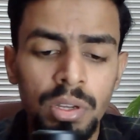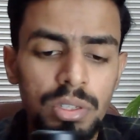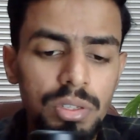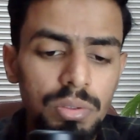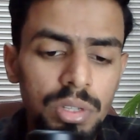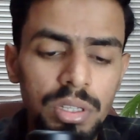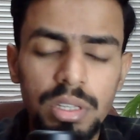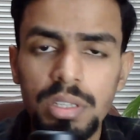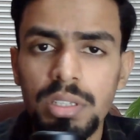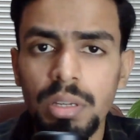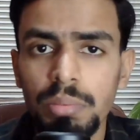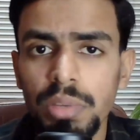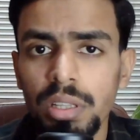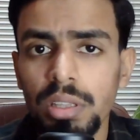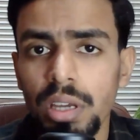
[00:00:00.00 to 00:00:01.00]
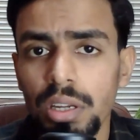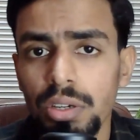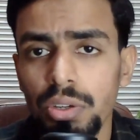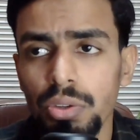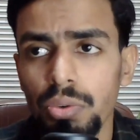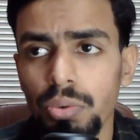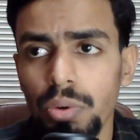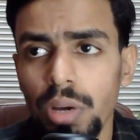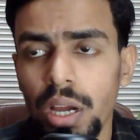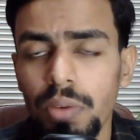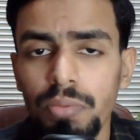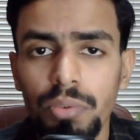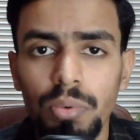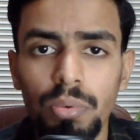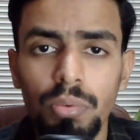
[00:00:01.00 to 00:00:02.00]
So this is something that you
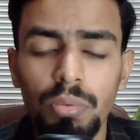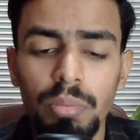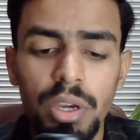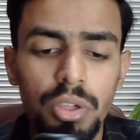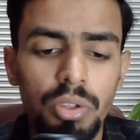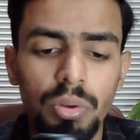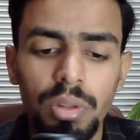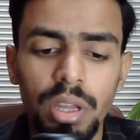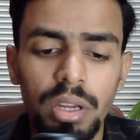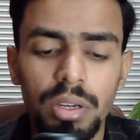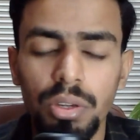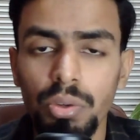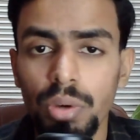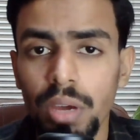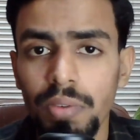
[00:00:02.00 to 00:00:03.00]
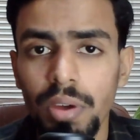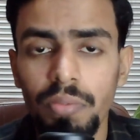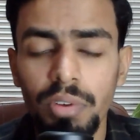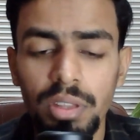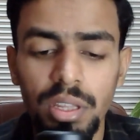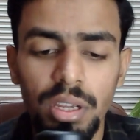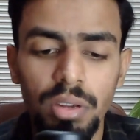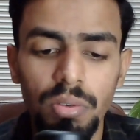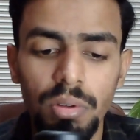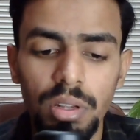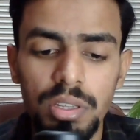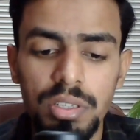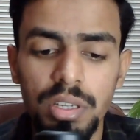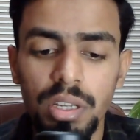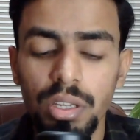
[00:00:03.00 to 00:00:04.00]
have to make sure that you have everything in your
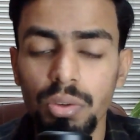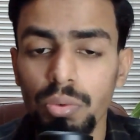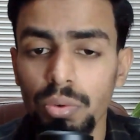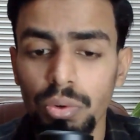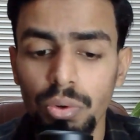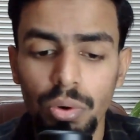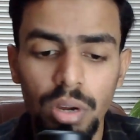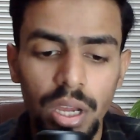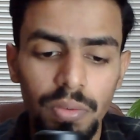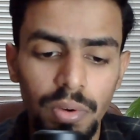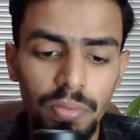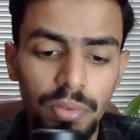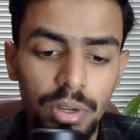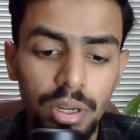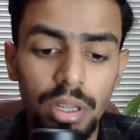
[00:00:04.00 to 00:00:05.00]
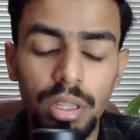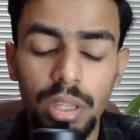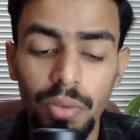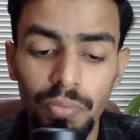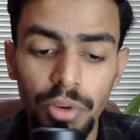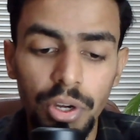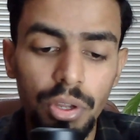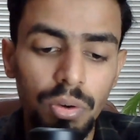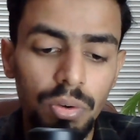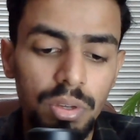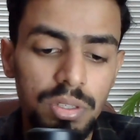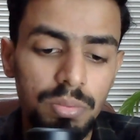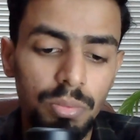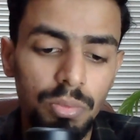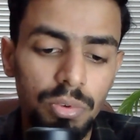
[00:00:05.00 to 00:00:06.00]
listing. You don't have the video
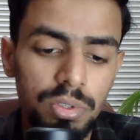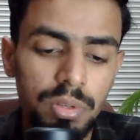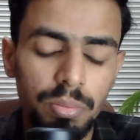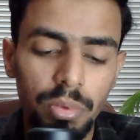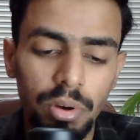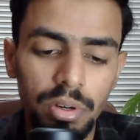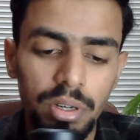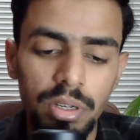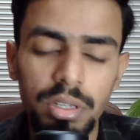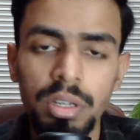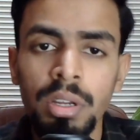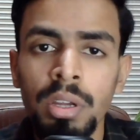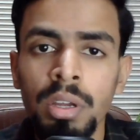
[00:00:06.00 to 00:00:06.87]
is most important.